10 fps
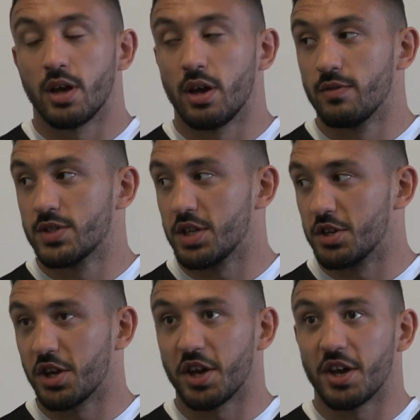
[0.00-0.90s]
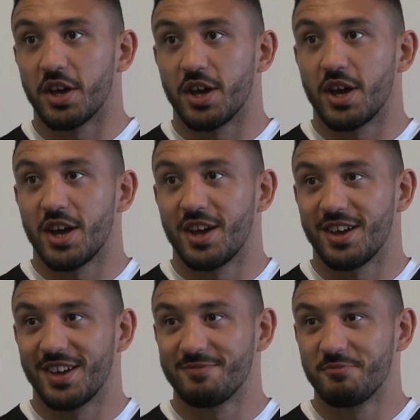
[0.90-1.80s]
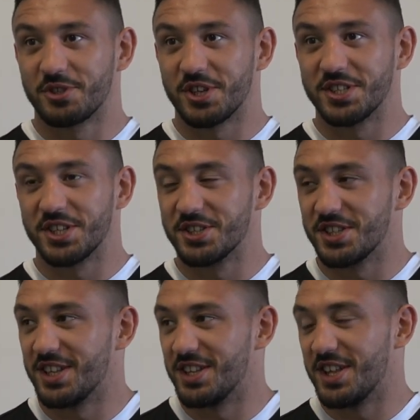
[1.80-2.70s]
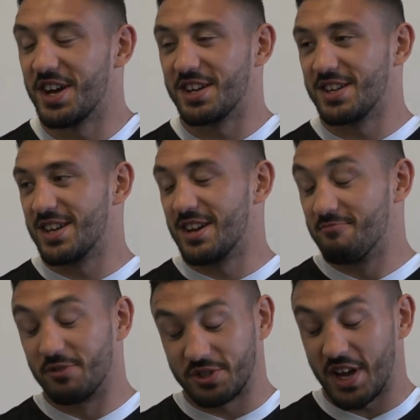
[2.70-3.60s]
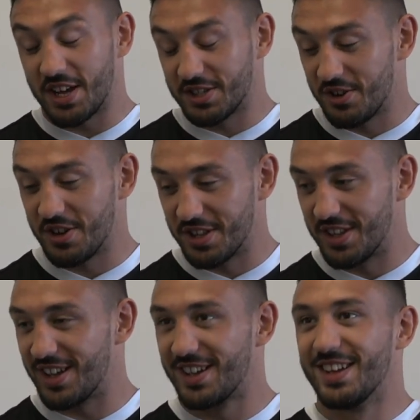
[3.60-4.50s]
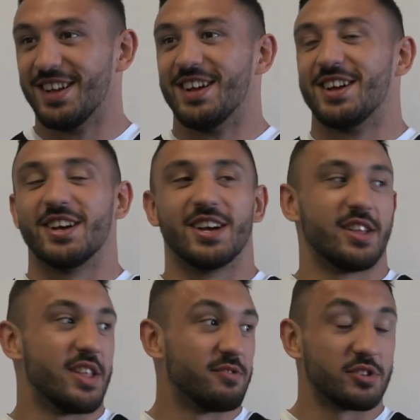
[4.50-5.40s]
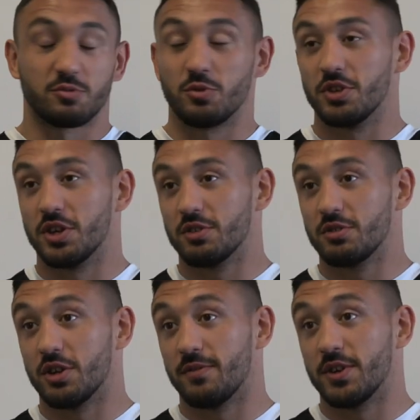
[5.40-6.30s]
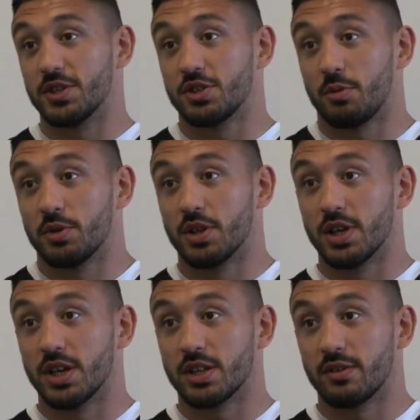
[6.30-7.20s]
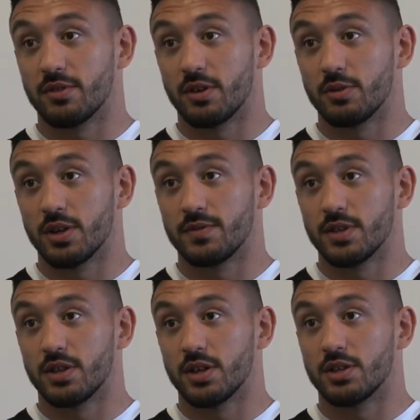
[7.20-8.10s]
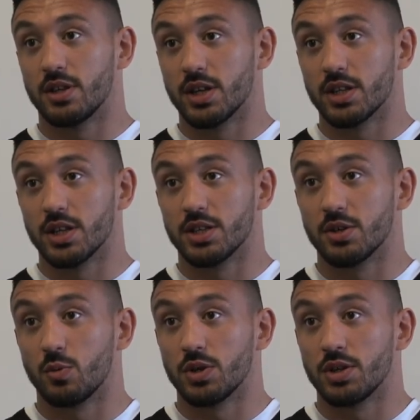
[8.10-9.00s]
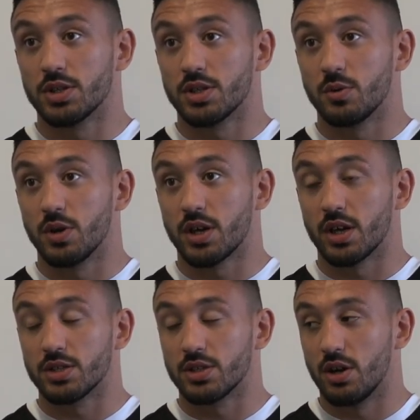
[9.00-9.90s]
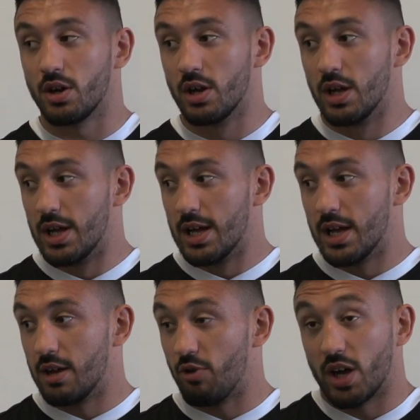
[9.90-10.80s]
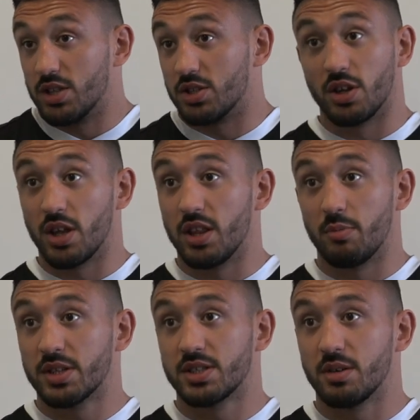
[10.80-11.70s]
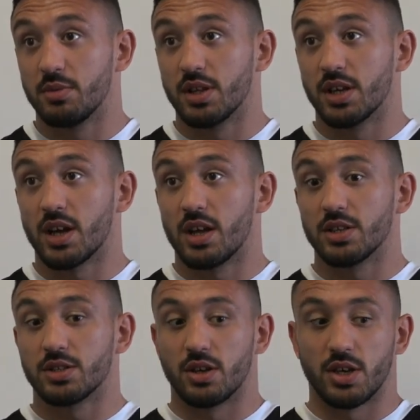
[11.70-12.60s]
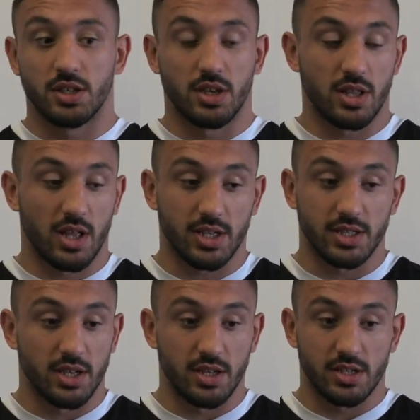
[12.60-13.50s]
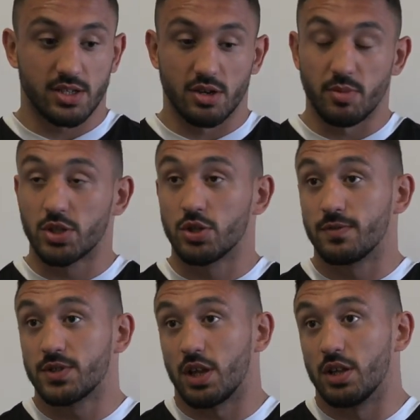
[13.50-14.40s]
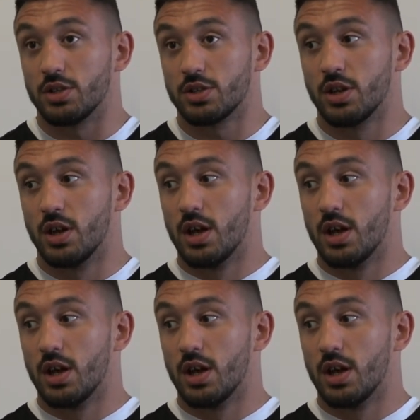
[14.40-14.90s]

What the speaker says: Yeah, obviously it doesn't get much easier, does it, than that? Much harder, sorry, than that. They've just won the, you know, finished top of the league. They lifted the league leaders at Widnes at the weekend, so rightly so, they're the best team in the league, aren't they? So, like I said, it's going to be a tough challenge.